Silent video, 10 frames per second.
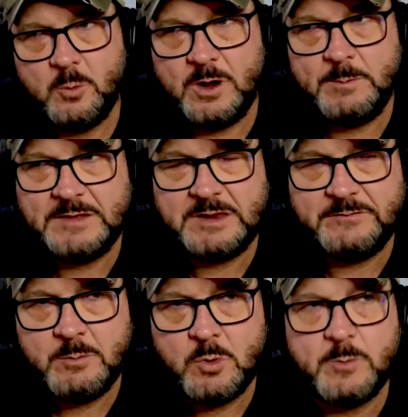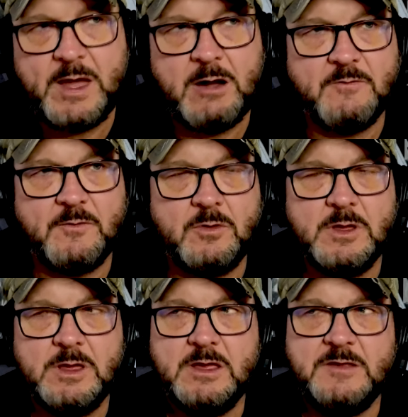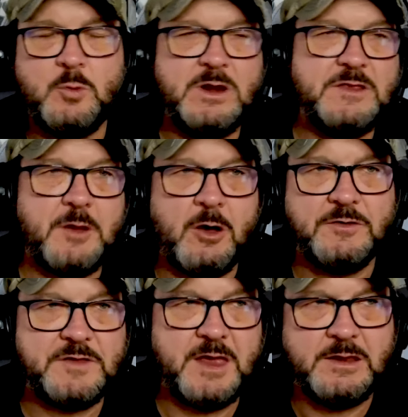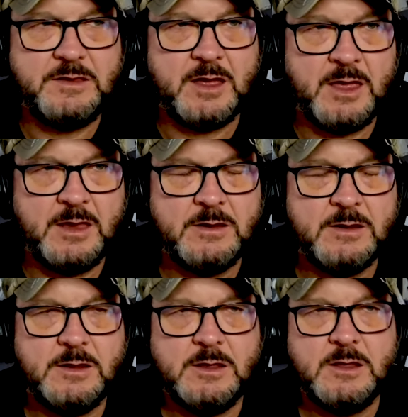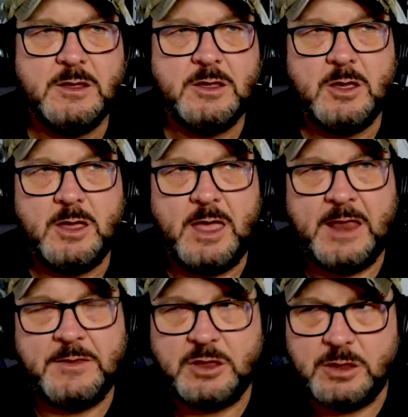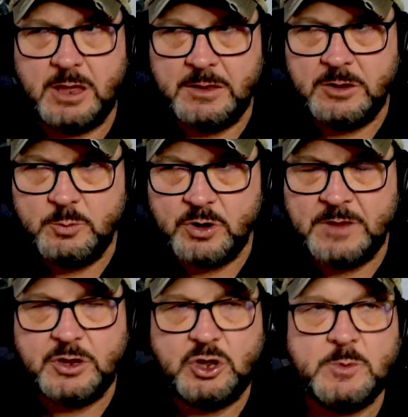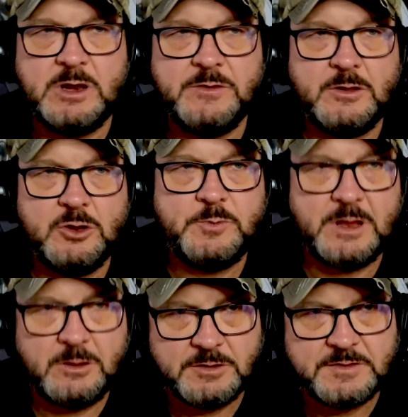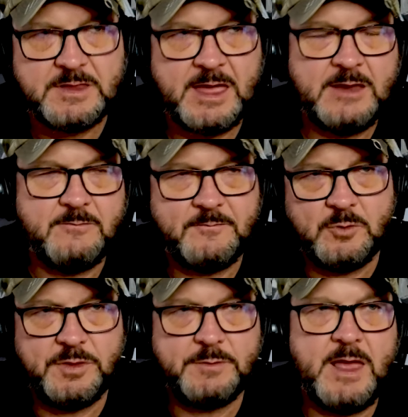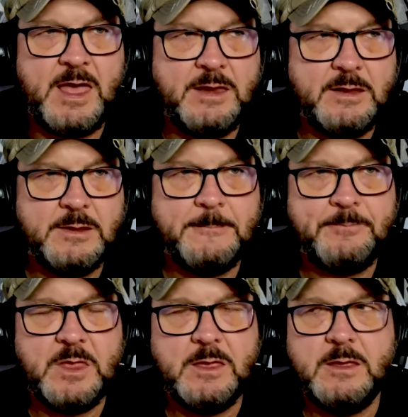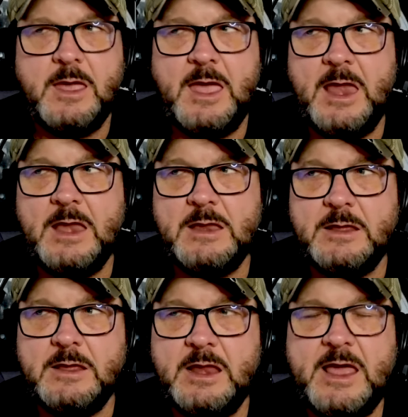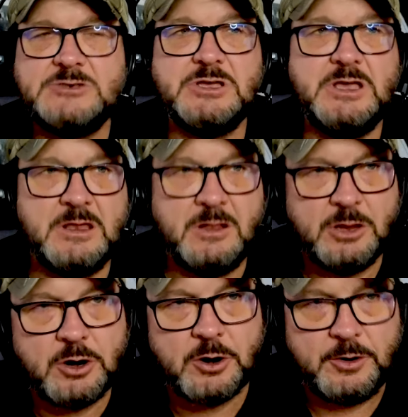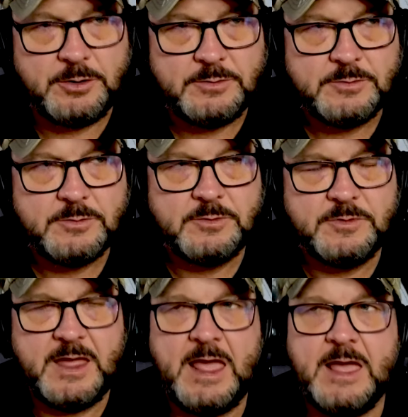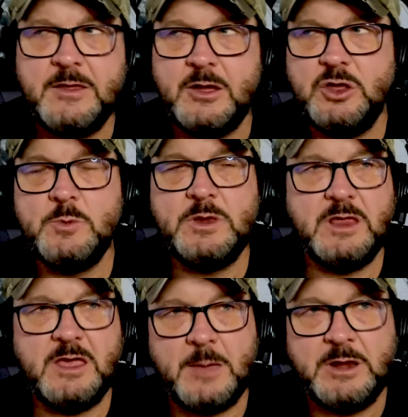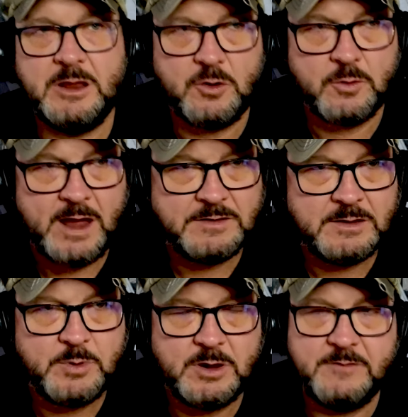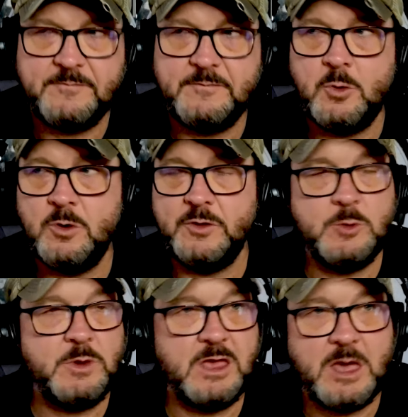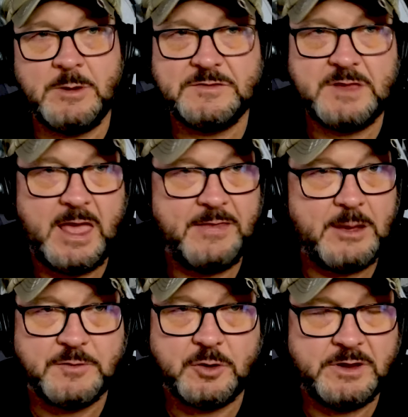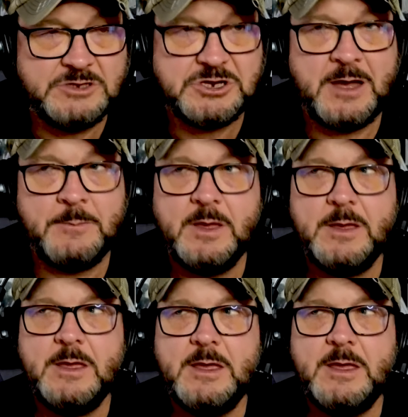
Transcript: what makes it even more powerful is when it's all said and done, and you bring the human in the loop that looks at that full thread, and it actually can learn. The human can come in and correct it, or the human can come in and say, hey, that was a great job.